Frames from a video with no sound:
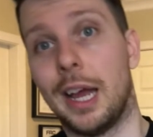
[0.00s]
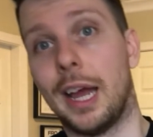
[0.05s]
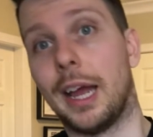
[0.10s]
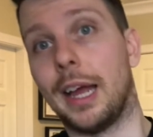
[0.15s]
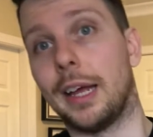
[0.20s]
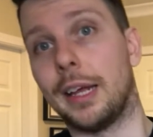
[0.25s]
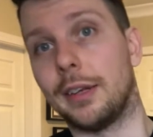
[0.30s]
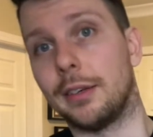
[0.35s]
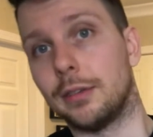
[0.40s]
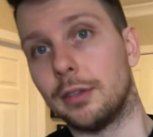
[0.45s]

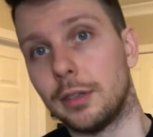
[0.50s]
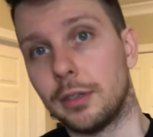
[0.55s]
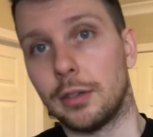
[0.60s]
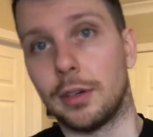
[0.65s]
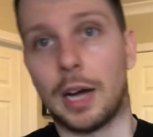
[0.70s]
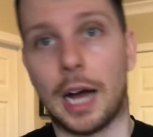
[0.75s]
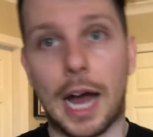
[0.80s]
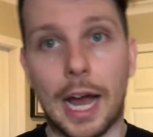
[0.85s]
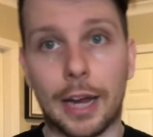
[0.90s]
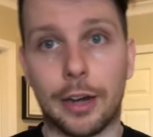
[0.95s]
and
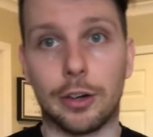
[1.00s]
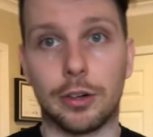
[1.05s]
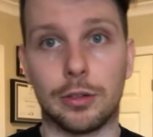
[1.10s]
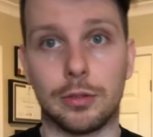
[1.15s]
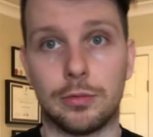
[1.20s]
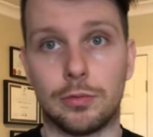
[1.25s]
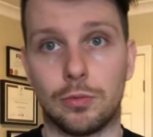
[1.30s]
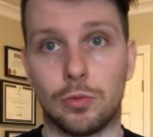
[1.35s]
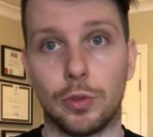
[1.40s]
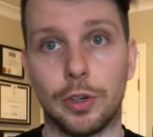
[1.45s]

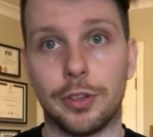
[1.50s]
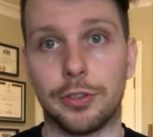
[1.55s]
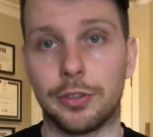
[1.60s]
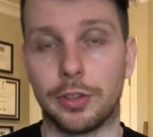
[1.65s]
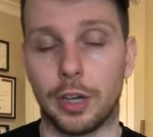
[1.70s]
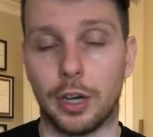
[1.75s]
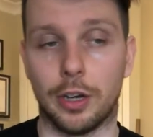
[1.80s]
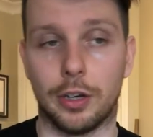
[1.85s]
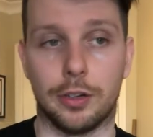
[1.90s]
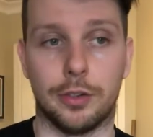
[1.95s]
higher
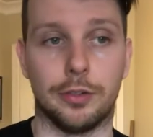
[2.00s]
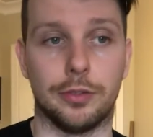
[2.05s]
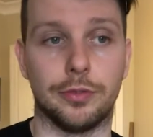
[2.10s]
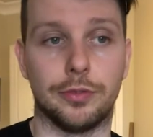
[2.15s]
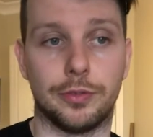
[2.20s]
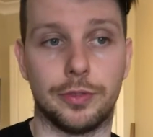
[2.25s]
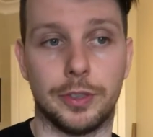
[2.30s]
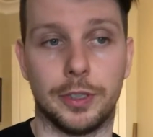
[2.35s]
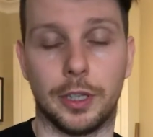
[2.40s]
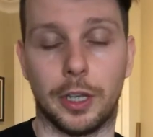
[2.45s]
risk
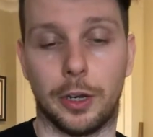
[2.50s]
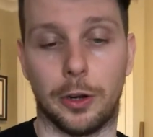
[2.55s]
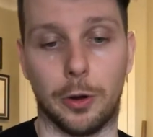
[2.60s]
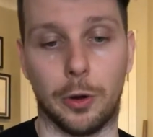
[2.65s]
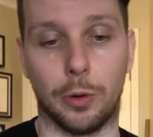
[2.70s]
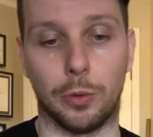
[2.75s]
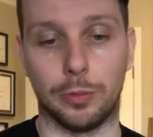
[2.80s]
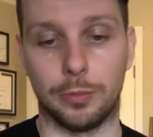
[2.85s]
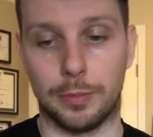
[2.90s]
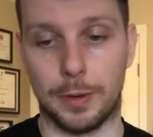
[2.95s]
of, you
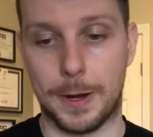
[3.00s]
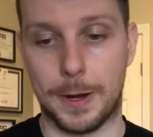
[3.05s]
know,